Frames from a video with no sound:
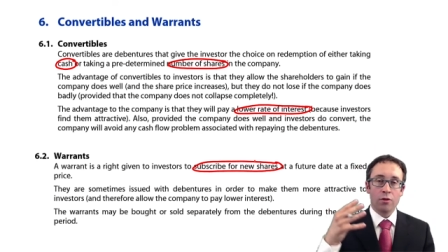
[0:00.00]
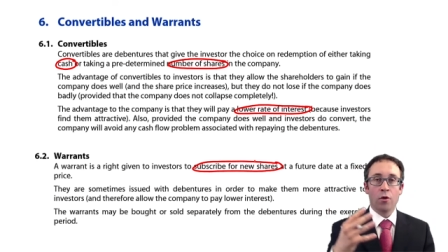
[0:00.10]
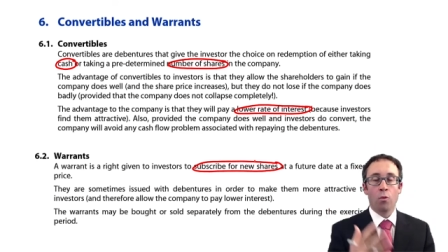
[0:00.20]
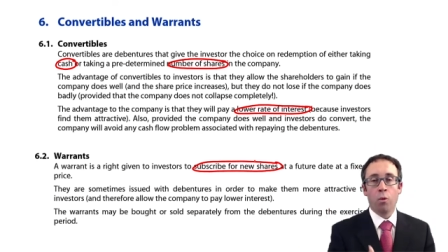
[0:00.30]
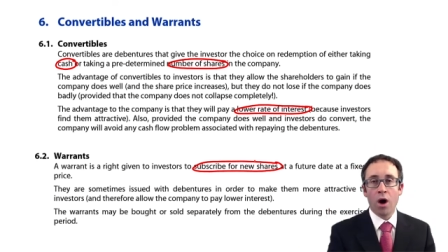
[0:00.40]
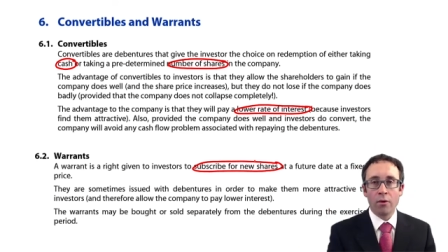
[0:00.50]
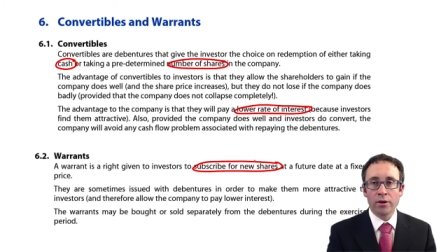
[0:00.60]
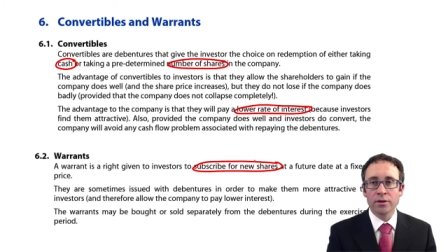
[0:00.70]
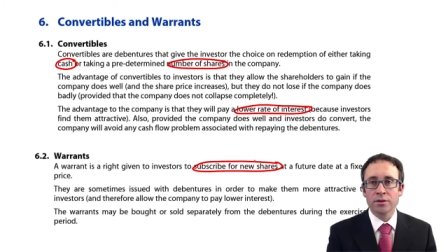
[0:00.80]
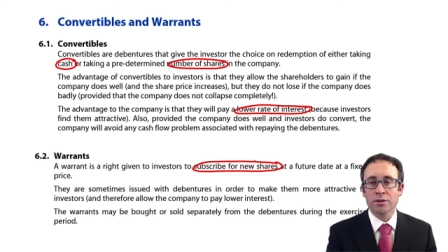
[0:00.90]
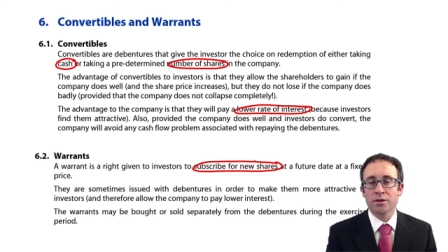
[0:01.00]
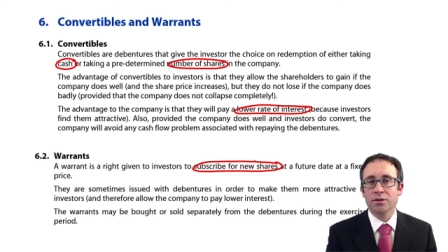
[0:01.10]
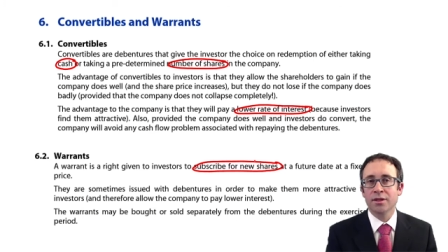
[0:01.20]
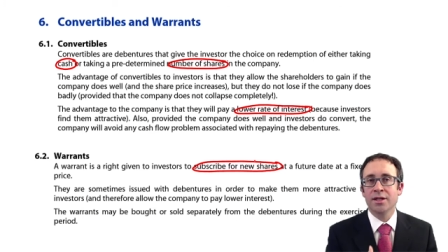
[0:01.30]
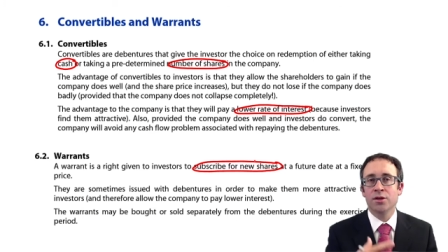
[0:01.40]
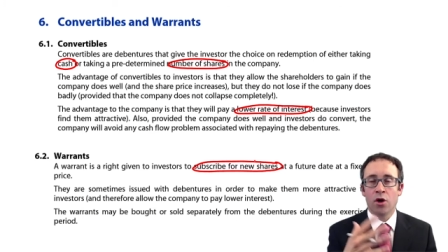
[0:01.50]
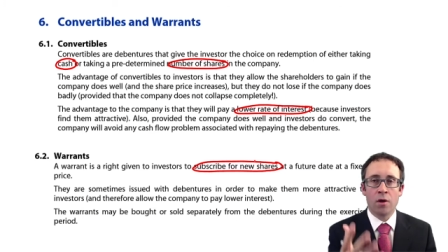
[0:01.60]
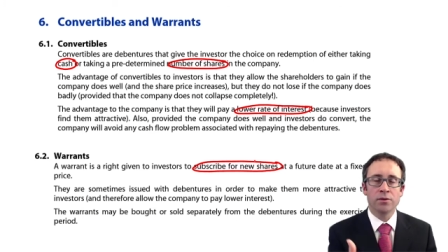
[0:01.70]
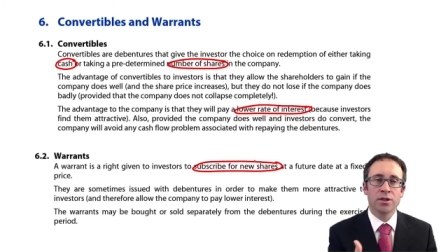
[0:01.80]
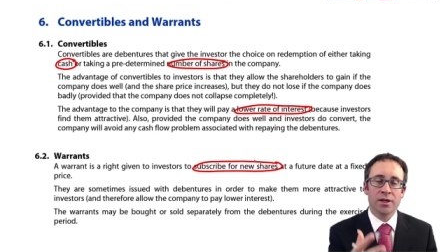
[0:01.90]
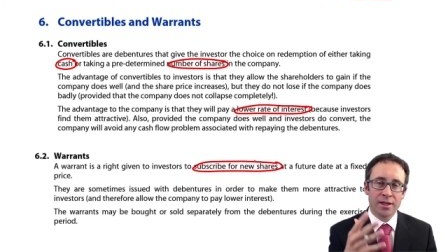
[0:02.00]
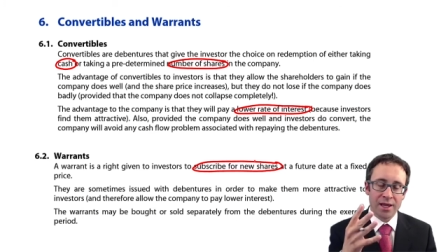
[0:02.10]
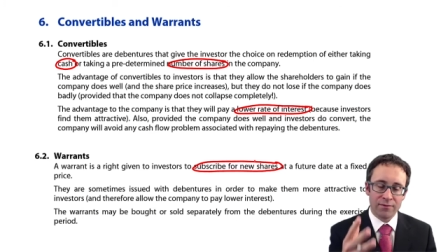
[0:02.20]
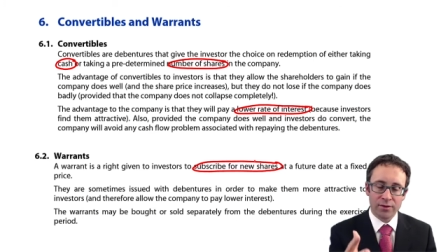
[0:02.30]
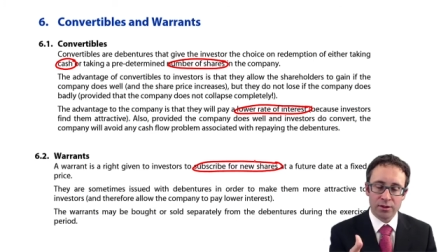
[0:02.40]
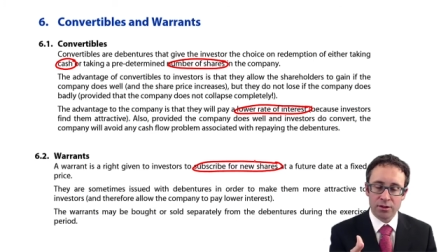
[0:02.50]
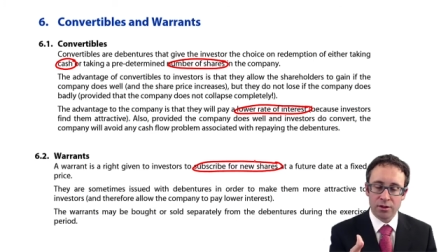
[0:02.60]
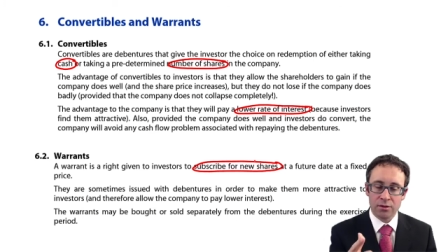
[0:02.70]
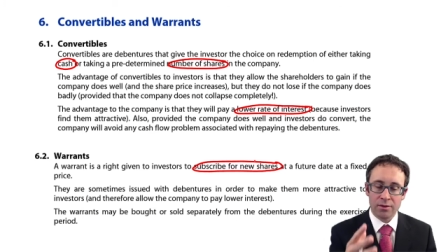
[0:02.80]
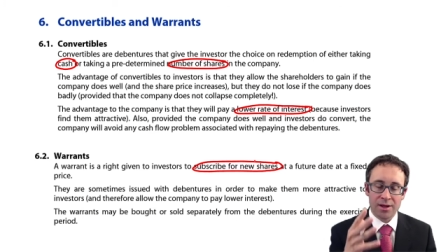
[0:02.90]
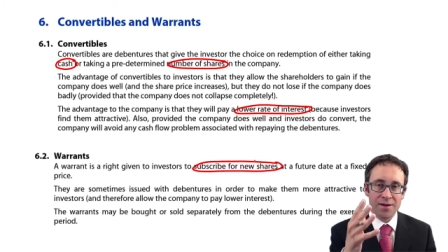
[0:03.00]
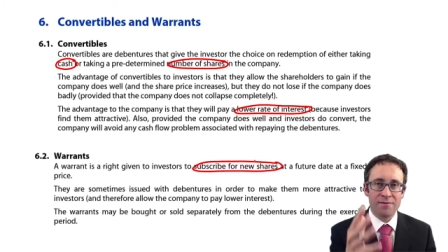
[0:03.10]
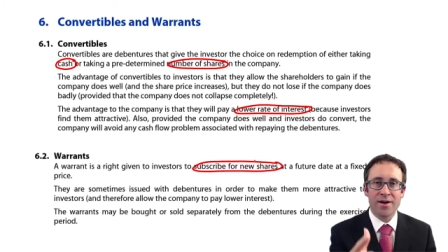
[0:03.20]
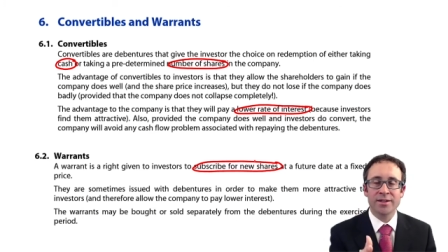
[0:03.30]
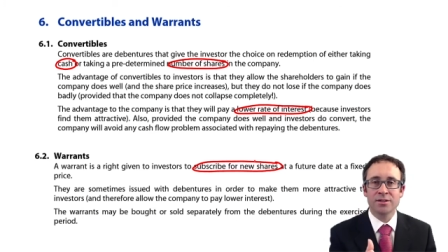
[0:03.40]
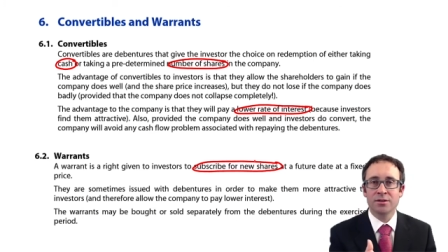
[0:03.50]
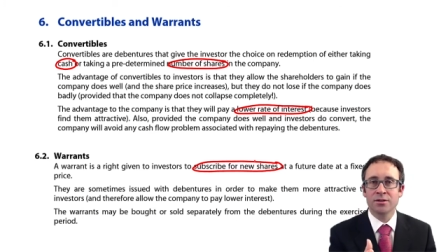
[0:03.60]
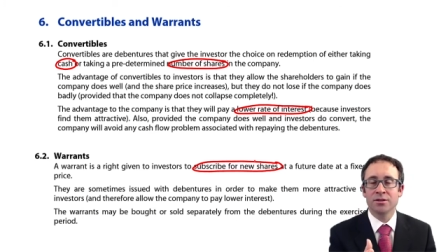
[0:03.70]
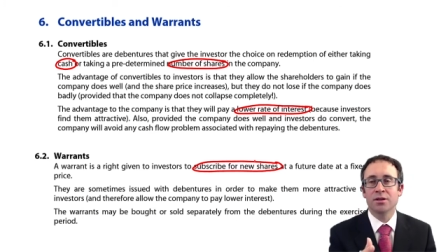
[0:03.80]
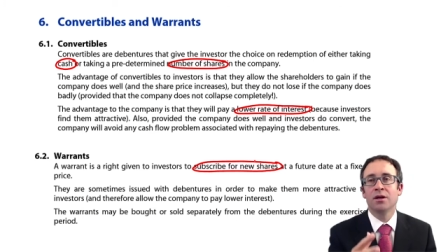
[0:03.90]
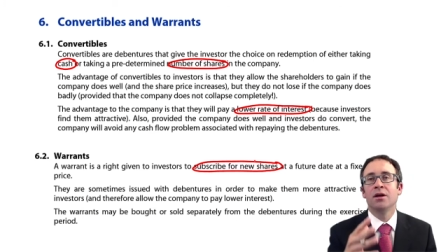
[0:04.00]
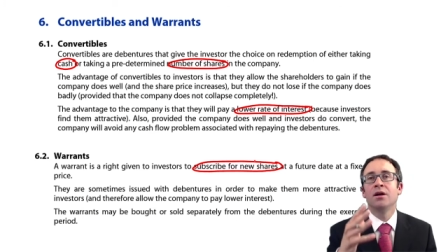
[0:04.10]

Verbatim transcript: the warrants is an option given to investors